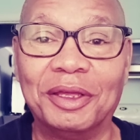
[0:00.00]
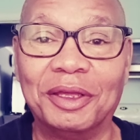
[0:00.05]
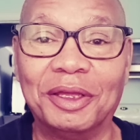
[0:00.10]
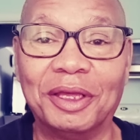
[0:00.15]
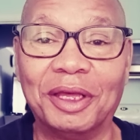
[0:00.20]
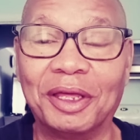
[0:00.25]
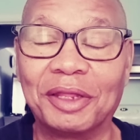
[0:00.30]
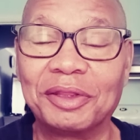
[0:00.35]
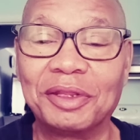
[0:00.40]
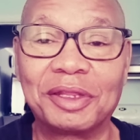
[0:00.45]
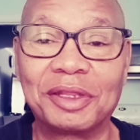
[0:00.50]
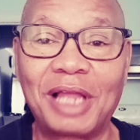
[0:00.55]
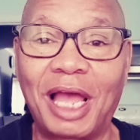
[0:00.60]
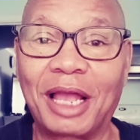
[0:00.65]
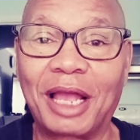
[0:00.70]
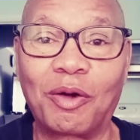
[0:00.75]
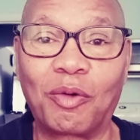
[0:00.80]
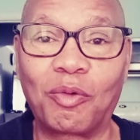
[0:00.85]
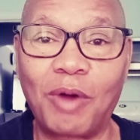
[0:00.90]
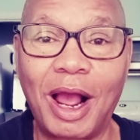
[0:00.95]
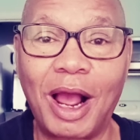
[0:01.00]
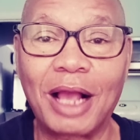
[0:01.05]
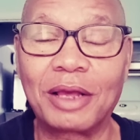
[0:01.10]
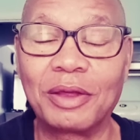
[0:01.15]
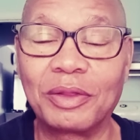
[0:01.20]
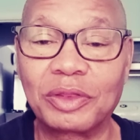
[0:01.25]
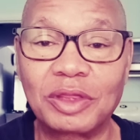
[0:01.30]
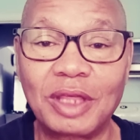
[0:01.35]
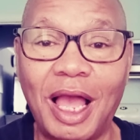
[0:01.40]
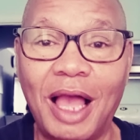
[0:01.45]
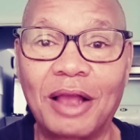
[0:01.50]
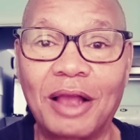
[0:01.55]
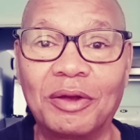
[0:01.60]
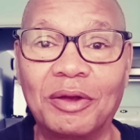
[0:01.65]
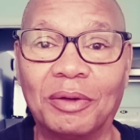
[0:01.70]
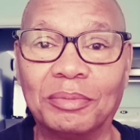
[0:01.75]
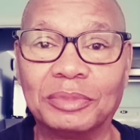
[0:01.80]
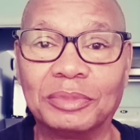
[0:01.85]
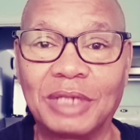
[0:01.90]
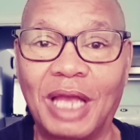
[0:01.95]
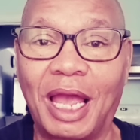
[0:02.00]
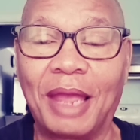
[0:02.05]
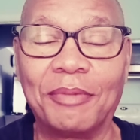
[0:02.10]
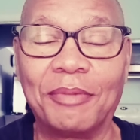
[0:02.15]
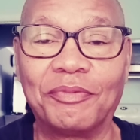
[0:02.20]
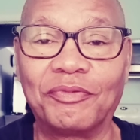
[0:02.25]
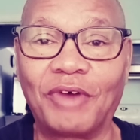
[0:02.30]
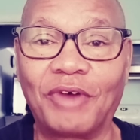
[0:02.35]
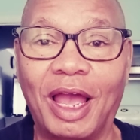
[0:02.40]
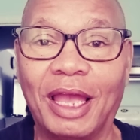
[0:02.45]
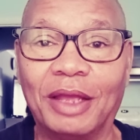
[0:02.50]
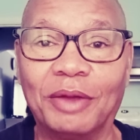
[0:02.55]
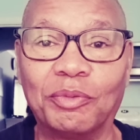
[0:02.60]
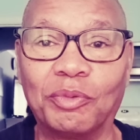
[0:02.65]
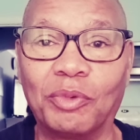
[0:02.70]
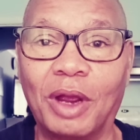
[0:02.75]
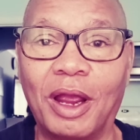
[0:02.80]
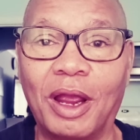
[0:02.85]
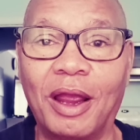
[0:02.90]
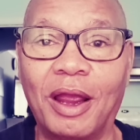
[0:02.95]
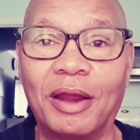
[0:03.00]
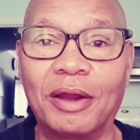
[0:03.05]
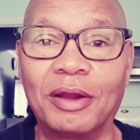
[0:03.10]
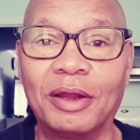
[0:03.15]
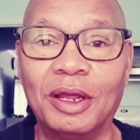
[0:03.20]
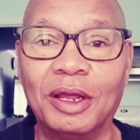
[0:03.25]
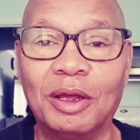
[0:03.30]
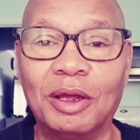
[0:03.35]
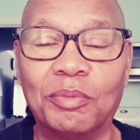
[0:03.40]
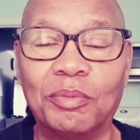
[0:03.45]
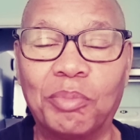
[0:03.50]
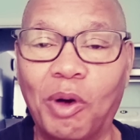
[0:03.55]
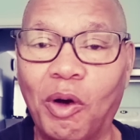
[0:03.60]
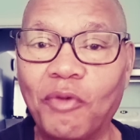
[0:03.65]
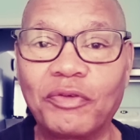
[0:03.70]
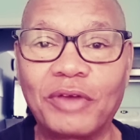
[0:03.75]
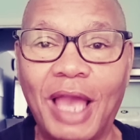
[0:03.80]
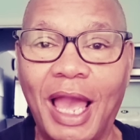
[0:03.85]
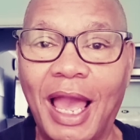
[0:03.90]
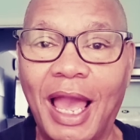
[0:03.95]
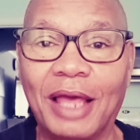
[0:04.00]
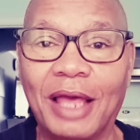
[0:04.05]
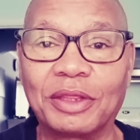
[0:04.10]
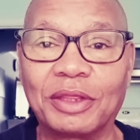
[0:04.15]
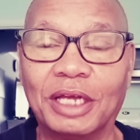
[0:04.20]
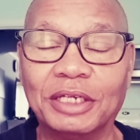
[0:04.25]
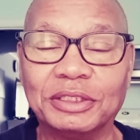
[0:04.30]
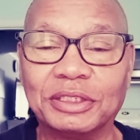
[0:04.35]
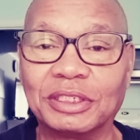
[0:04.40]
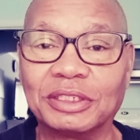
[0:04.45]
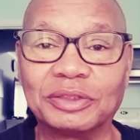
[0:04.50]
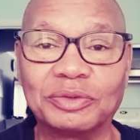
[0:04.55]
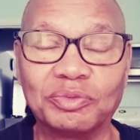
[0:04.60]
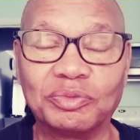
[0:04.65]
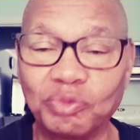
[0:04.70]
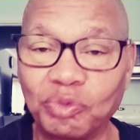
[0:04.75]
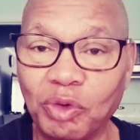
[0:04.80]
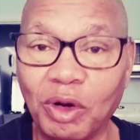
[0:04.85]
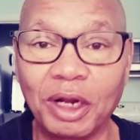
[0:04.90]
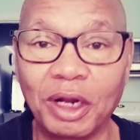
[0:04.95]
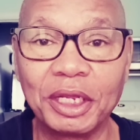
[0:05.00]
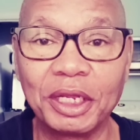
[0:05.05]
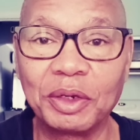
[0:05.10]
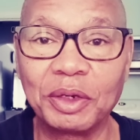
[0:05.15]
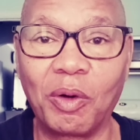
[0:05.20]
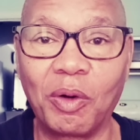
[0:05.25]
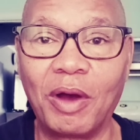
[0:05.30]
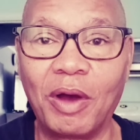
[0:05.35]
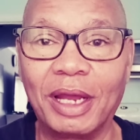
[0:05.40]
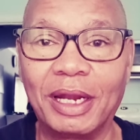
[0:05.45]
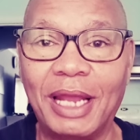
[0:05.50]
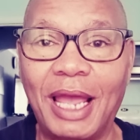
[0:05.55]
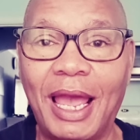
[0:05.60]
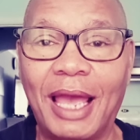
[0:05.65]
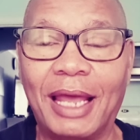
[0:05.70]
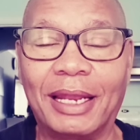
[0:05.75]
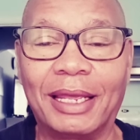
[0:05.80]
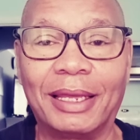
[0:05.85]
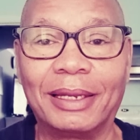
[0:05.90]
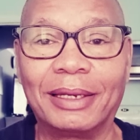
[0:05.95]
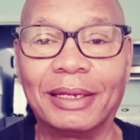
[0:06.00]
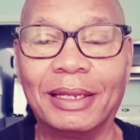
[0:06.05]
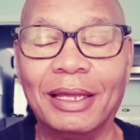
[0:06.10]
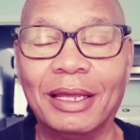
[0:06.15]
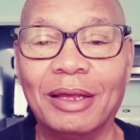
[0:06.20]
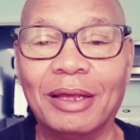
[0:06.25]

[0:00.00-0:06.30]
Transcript: It's like a rock'em sock'em type fight where both guys are just really going at it.